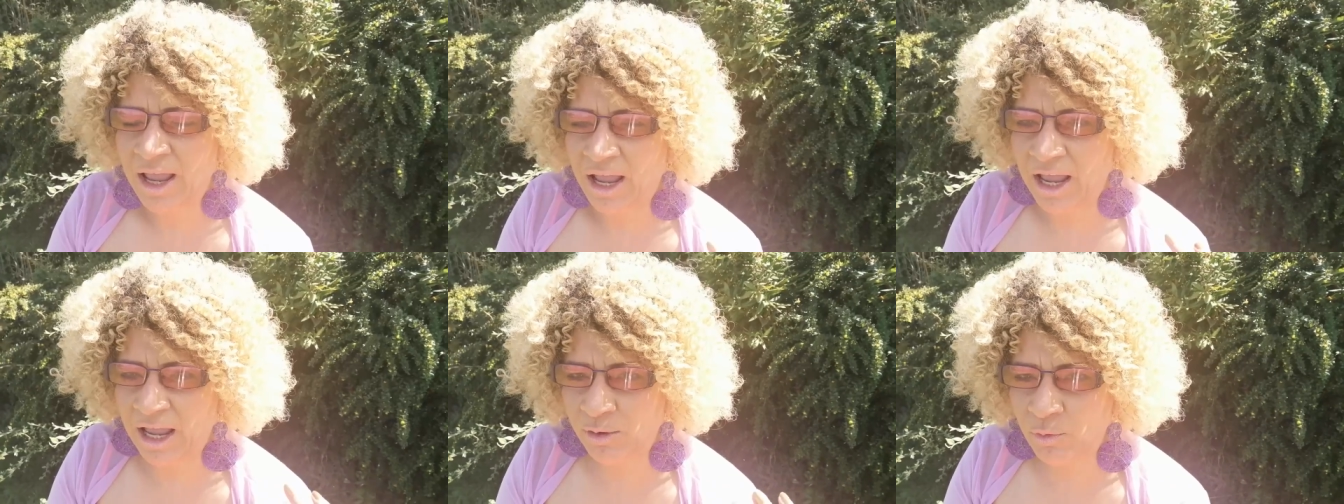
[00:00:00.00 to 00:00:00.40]

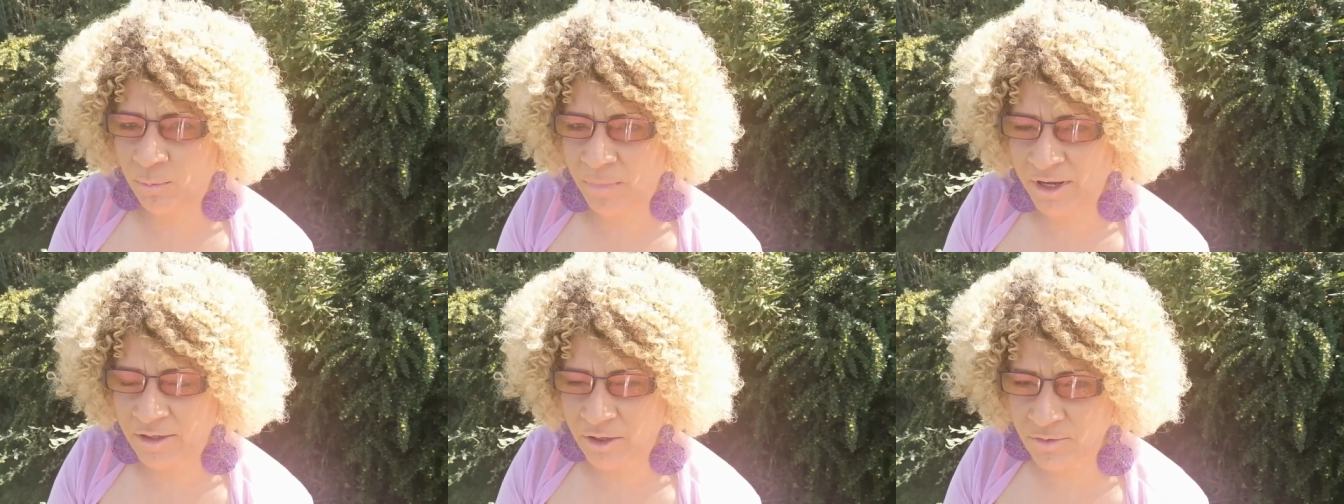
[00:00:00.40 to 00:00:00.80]
How
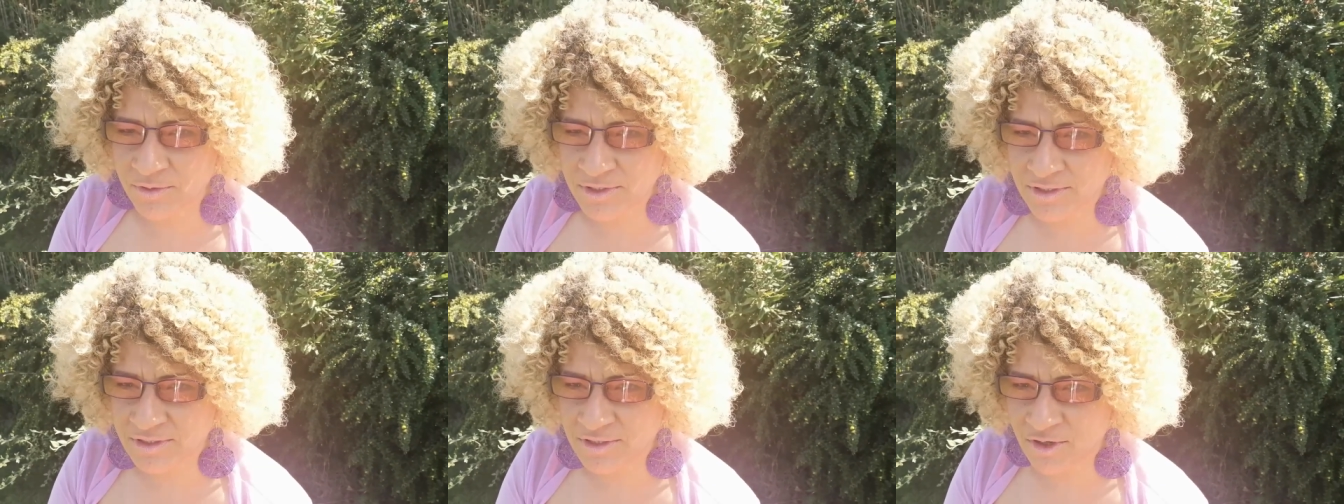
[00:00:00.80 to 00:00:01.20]
am I going
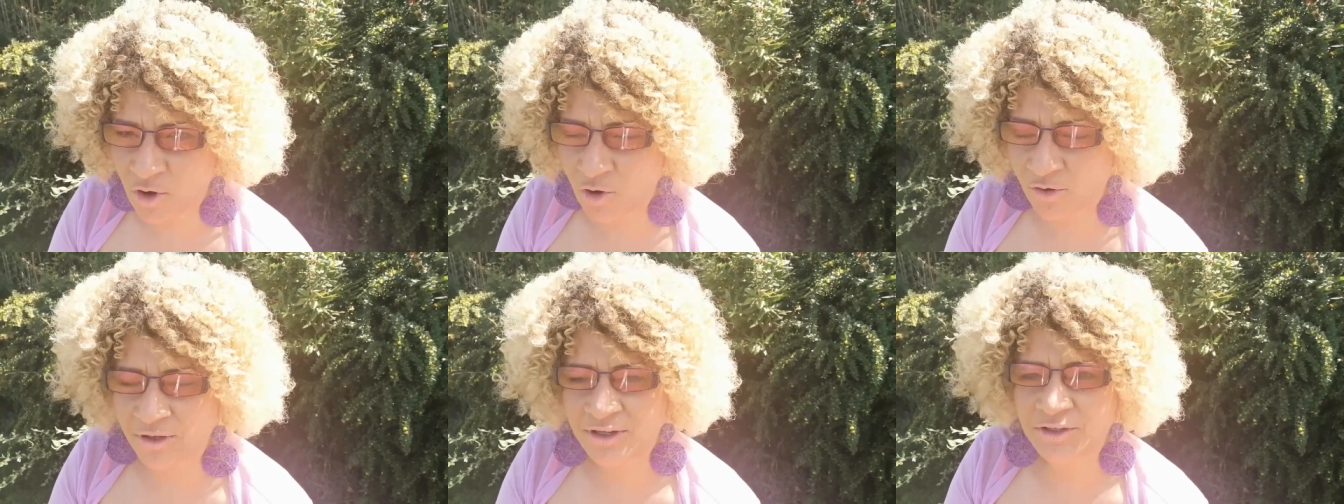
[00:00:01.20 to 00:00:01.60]
to
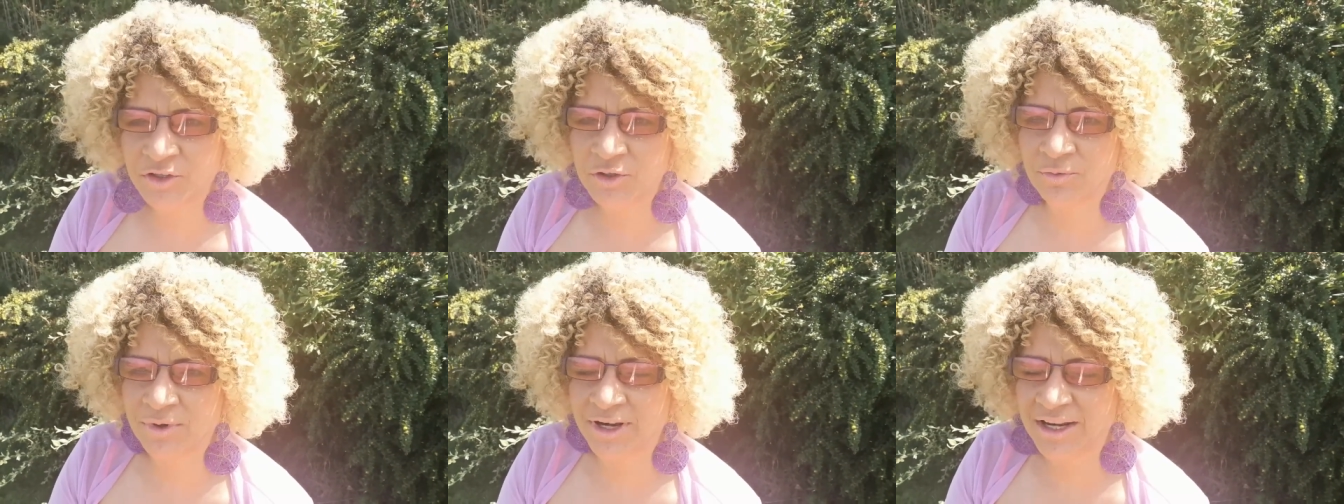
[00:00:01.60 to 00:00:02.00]
start a
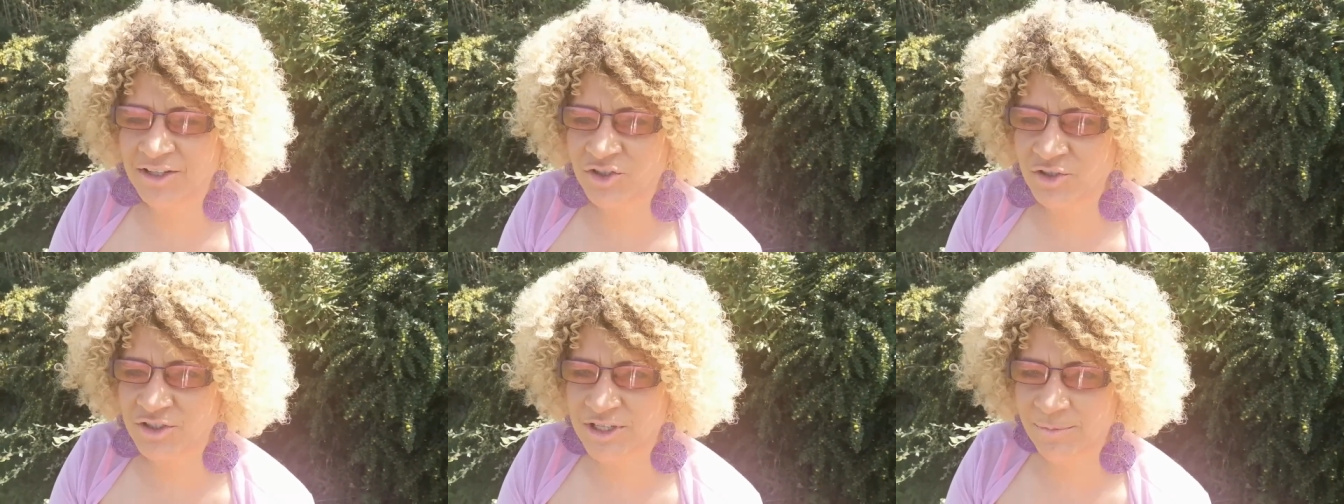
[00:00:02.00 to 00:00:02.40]
new
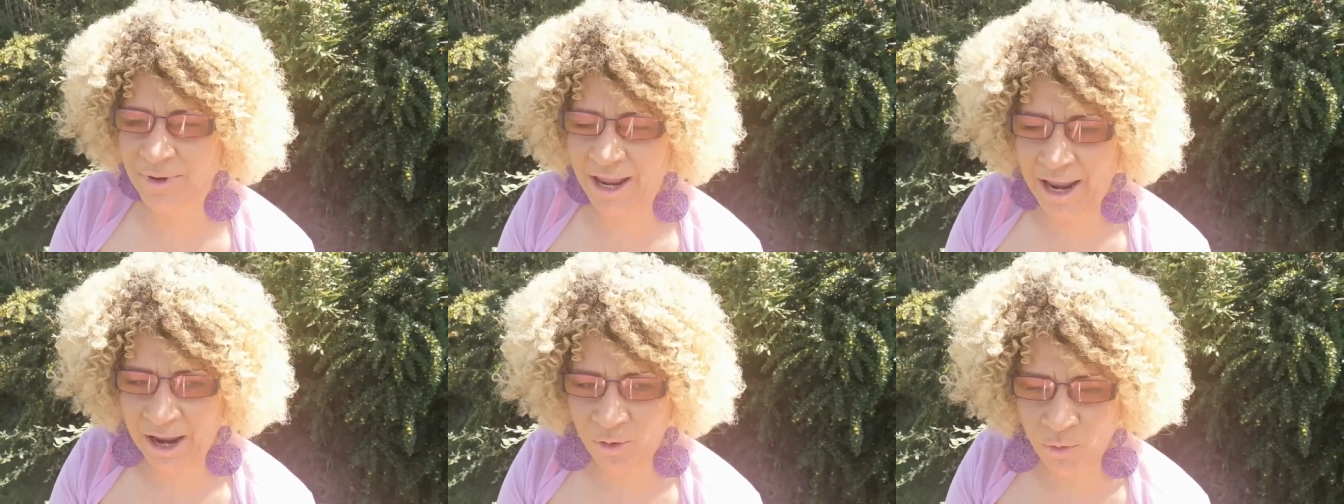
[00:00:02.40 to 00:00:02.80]
relationship?
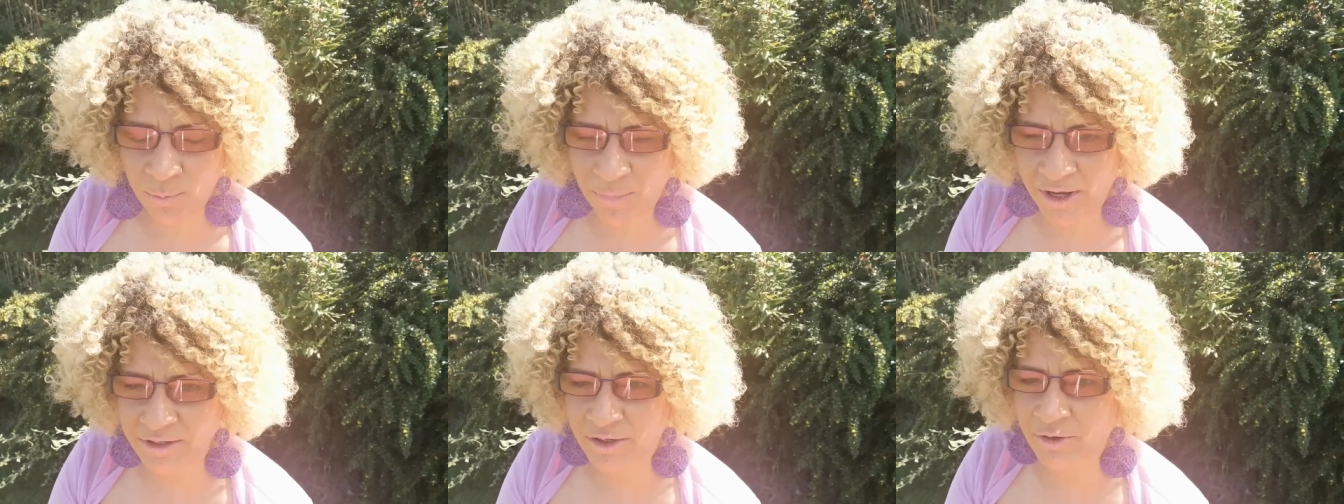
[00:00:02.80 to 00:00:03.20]
How
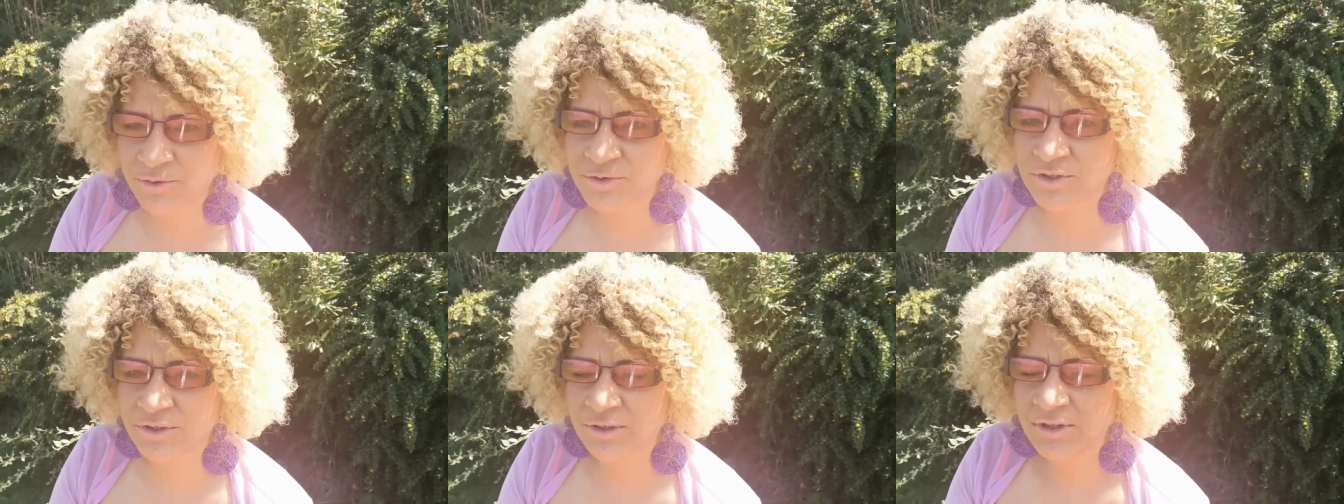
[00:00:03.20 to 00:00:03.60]
am I
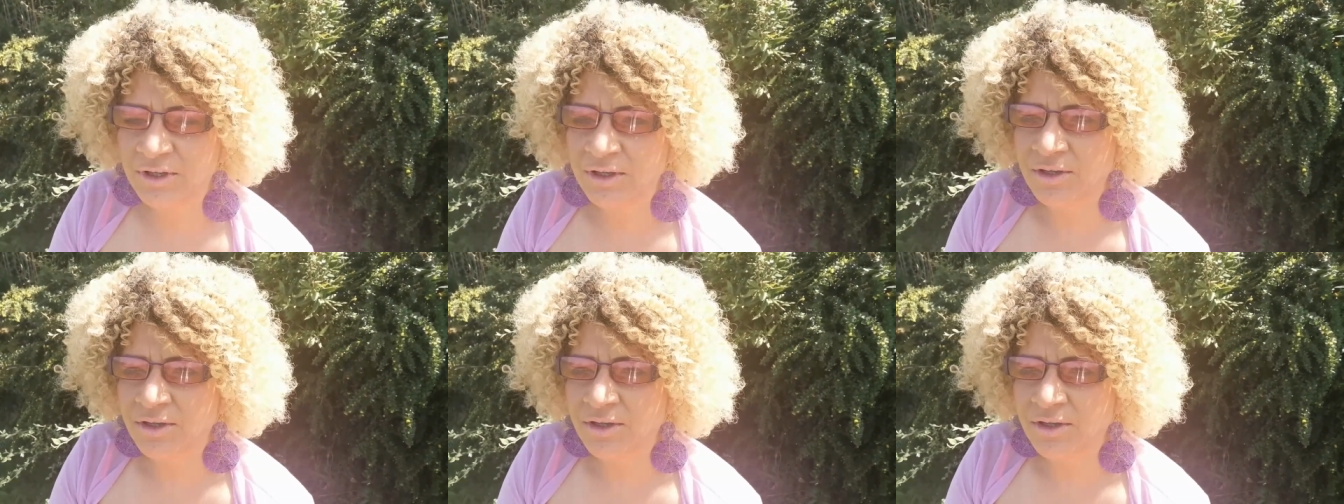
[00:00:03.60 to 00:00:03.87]
going to